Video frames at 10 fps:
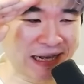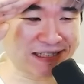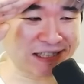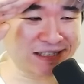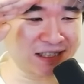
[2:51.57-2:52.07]

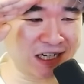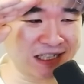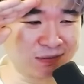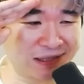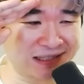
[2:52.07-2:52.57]
pizza
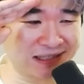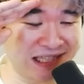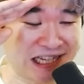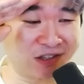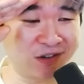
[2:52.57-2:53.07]
sauce was
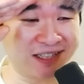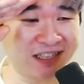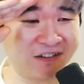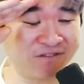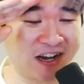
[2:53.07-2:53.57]
literally
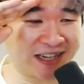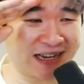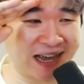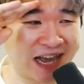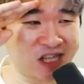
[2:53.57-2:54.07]
the
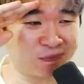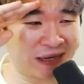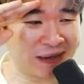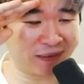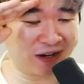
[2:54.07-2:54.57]
fucking
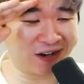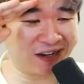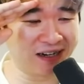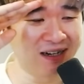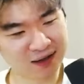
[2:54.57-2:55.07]
HP
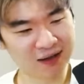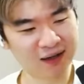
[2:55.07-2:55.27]
bar!